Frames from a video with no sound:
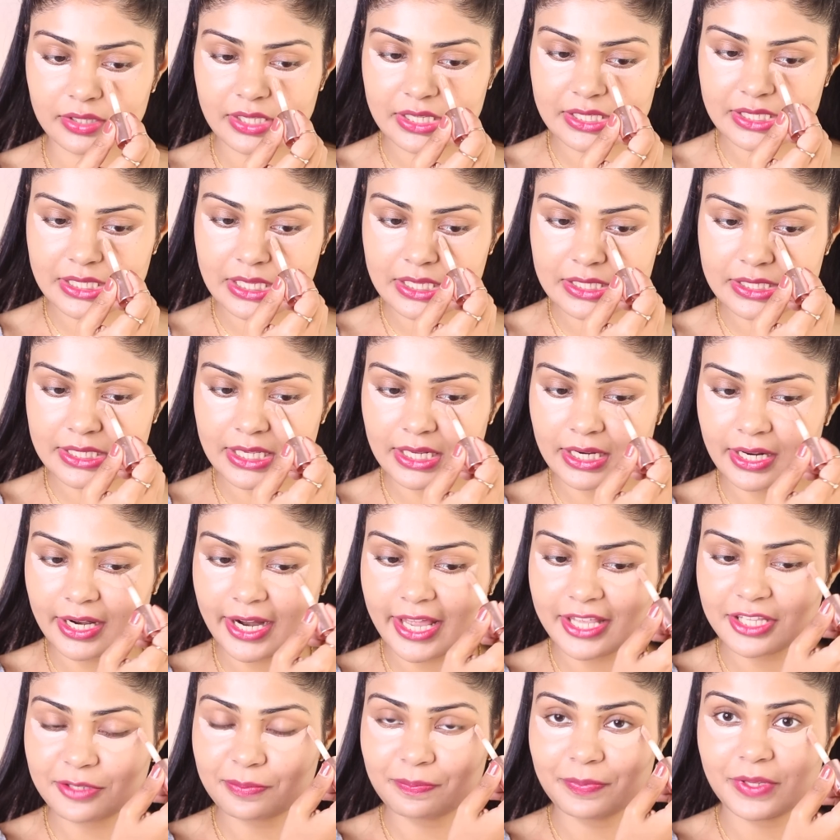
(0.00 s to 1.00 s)
This concealer
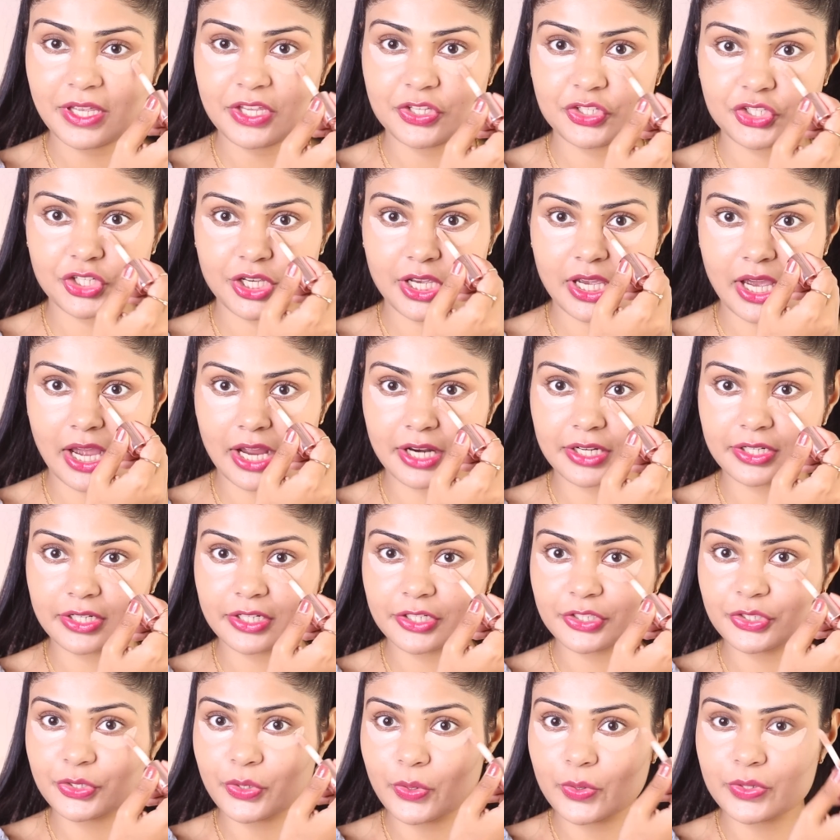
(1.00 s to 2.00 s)
has peachy
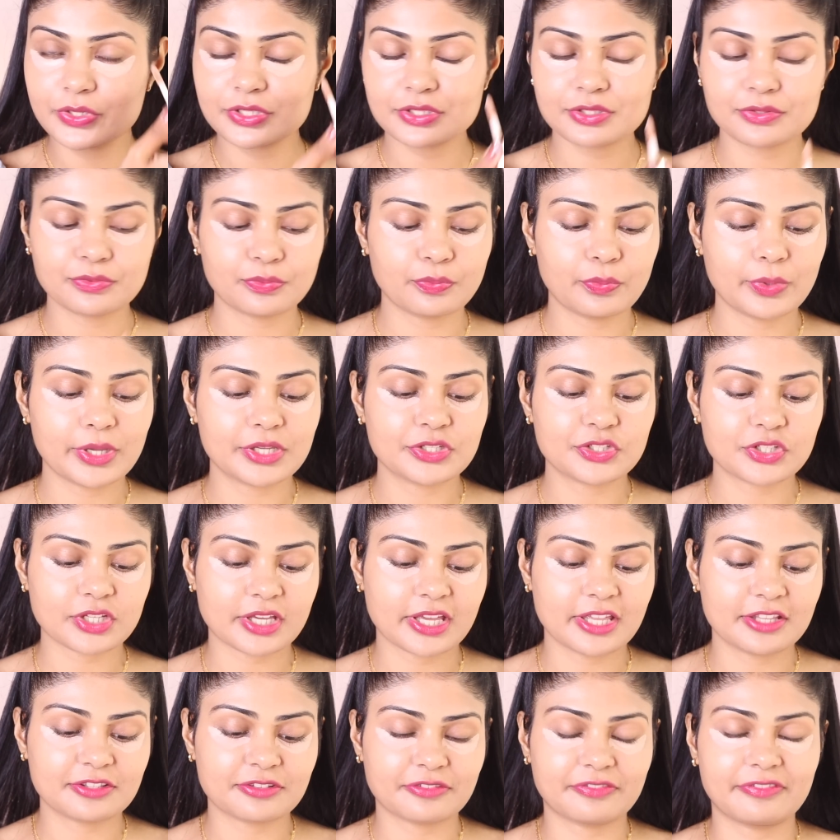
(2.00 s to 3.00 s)
undertones,
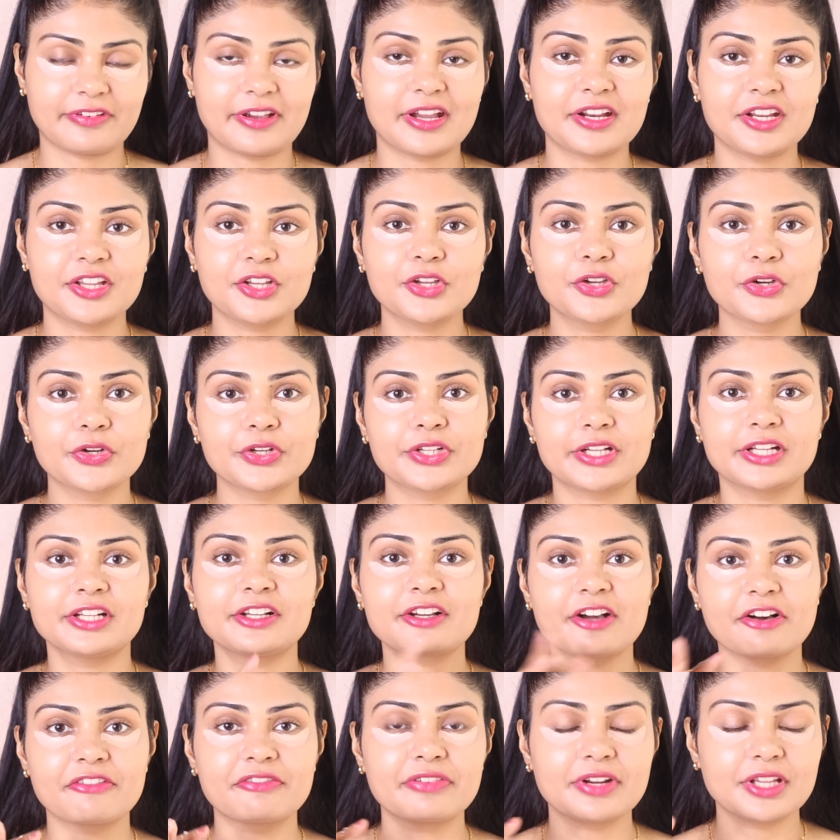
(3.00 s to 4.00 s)
which is very good
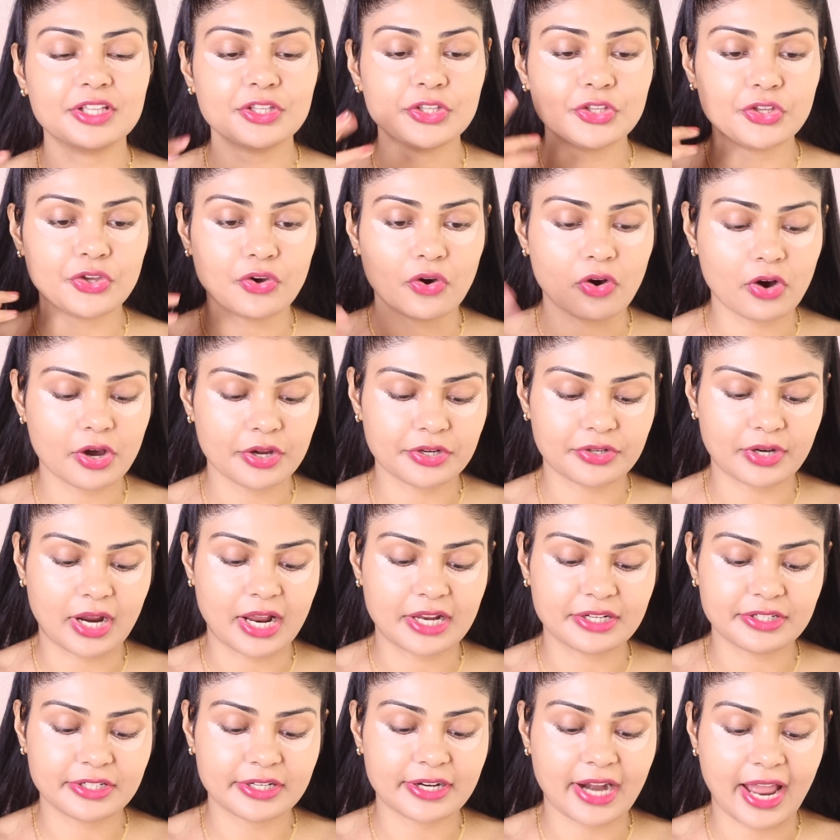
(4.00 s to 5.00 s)
in covering your
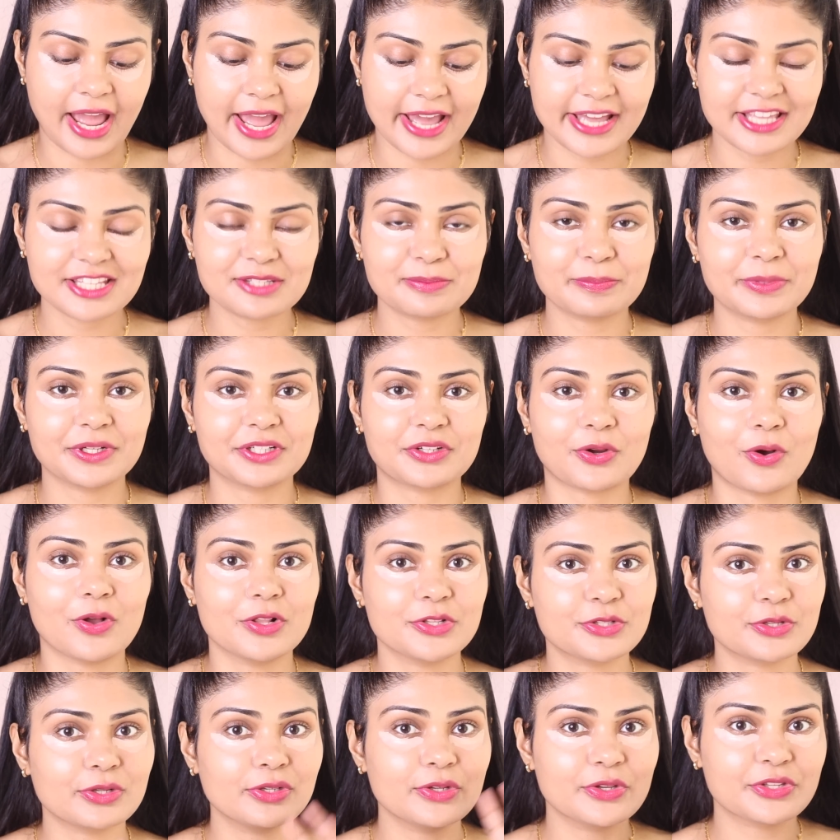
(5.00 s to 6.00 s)
under eyes, but
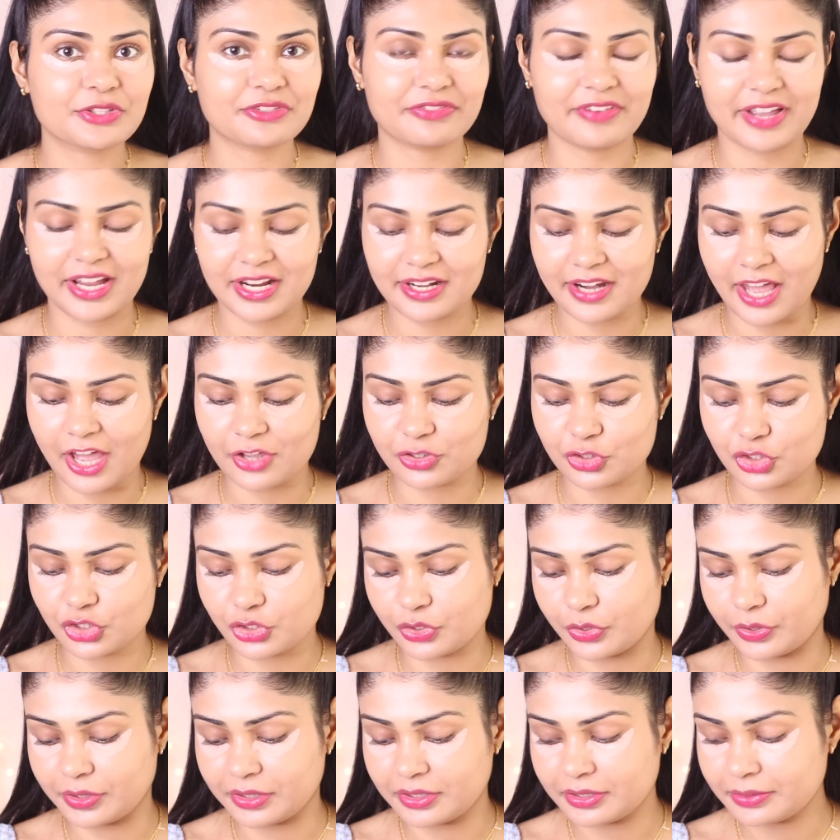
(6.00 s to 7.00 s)
also looks very
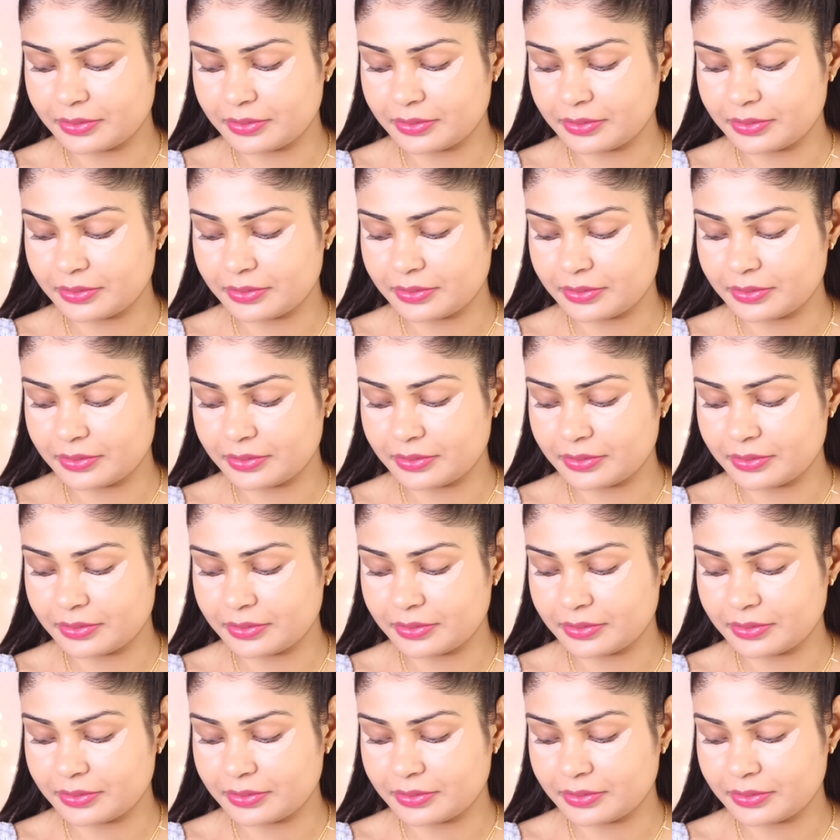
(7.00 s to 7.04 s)
natural.